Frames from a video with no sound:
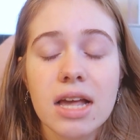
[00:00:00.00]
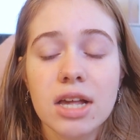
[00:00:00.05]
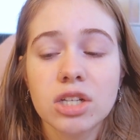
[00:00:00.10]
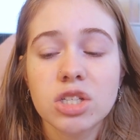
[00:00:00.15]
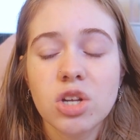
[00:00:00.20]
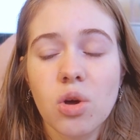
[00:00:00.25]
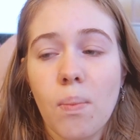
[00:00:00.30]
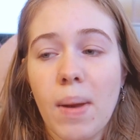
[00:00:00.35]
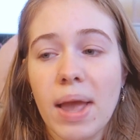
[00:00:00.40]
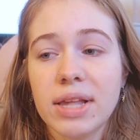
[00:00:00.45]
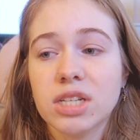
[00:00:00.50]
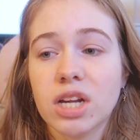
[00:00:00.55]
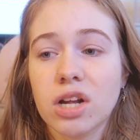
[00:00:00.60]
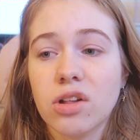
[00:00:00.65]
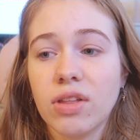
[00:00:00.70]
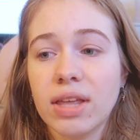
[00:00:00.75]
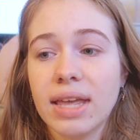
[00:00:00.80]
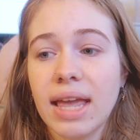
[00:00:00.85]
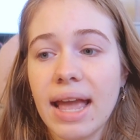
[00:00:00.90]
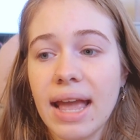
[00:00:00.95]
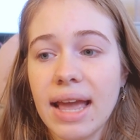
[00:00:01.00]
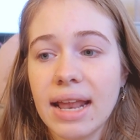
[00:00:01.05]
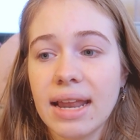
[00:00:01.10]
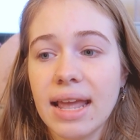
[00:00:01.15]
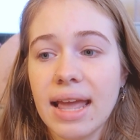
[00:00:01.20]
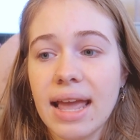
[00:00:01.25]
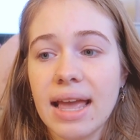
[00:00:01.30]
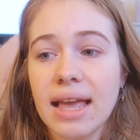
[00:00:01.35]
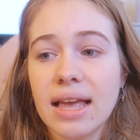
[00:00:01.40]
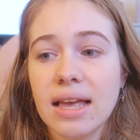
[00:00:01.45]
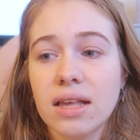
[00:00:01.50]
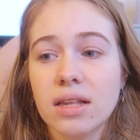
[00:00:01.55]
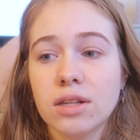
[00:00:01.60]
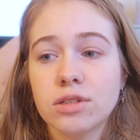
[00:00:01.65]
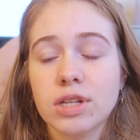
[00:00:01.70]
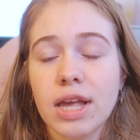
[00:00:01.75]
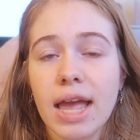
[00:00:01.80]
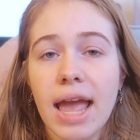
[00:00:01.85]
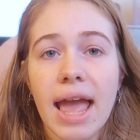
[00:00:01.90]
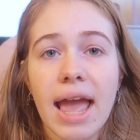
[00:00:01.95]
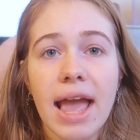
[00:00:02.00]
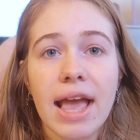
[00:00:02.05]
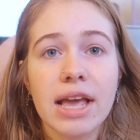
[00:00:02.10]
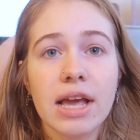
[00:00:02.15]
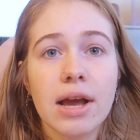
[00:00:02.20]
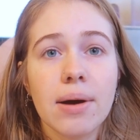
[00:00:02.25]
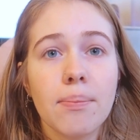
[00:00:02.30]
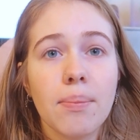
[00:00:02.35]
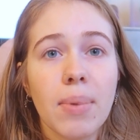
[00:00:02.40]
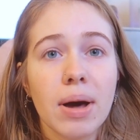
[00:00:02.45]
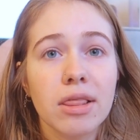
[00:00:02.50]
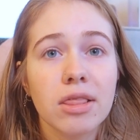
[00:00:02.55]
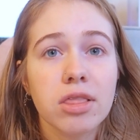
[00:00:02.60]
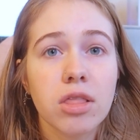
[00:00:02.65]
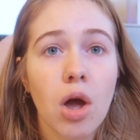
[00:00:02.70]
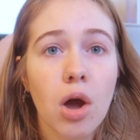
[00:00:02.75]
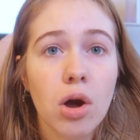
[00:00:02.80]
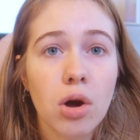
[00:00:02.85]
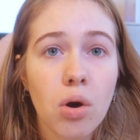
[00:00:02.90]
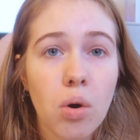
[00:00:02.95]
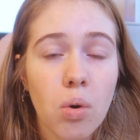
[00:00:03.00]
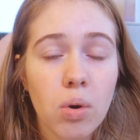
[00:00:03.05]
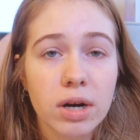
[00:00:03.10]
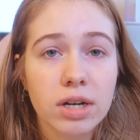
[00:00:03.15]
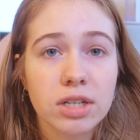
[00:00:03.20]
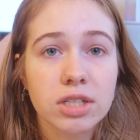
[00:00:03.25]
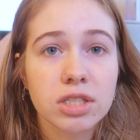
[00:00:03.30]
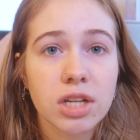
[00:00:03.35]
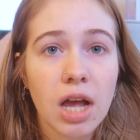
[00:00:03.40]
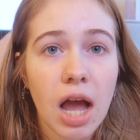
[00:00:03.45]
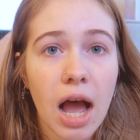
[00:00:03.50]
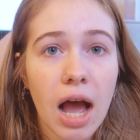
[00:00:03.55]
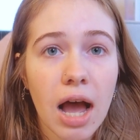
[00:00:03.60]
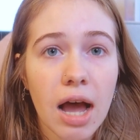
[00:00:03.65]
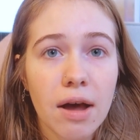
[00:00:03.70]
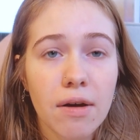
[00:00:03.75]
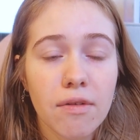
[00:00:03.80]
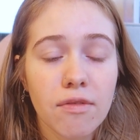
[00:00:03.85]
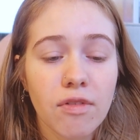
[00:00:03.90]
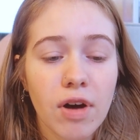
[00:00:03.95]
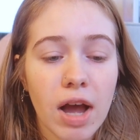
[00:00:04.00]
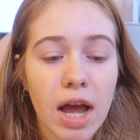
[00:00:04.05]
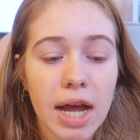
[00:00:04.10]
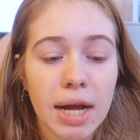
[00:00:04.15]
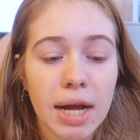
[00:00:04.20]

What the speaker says: So basically it is a month-long course of